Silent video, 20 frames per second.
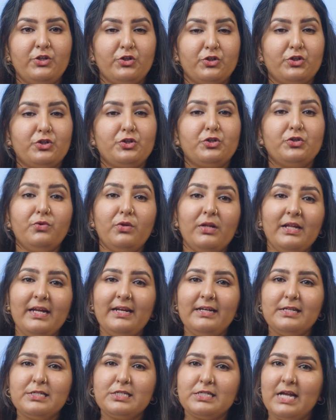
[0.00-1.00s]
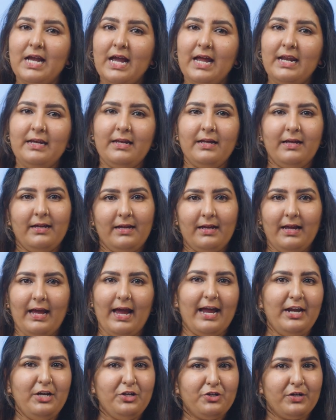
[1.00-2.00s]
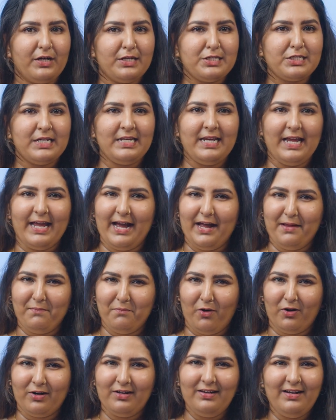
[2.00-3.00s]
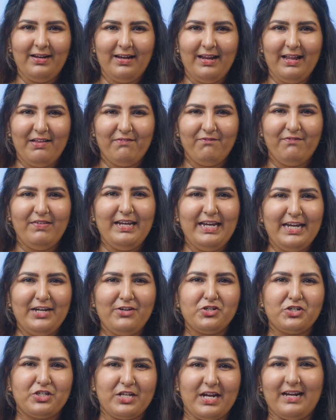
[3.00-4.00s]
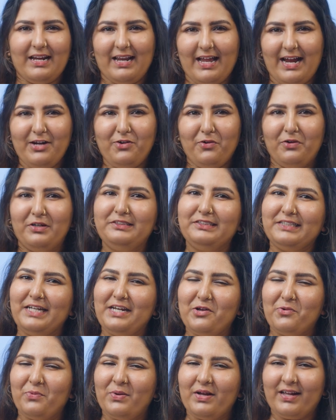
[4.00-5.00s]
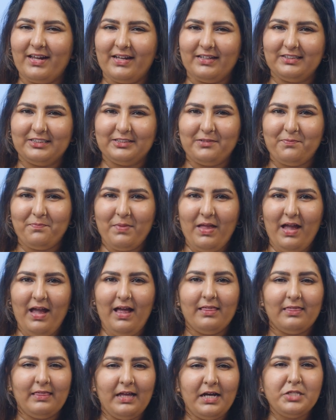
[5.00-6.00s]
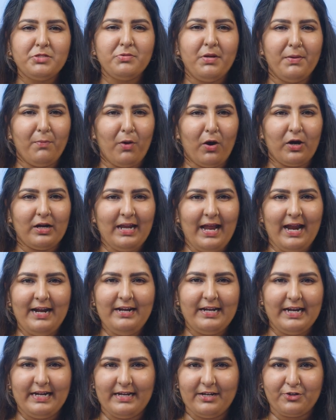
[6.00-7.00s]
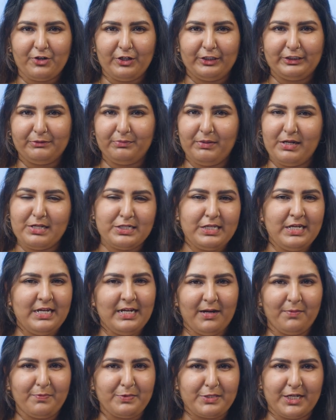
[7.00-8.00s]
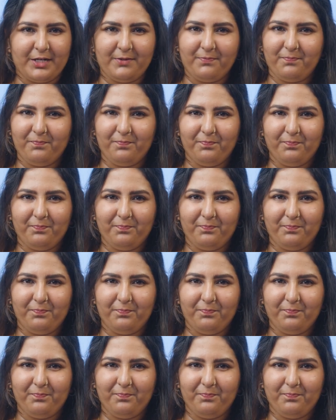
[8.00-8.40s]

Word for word: To truly understand and trust an AI model, we need to shed light on its inner workings. That's where model and data transparency comes in.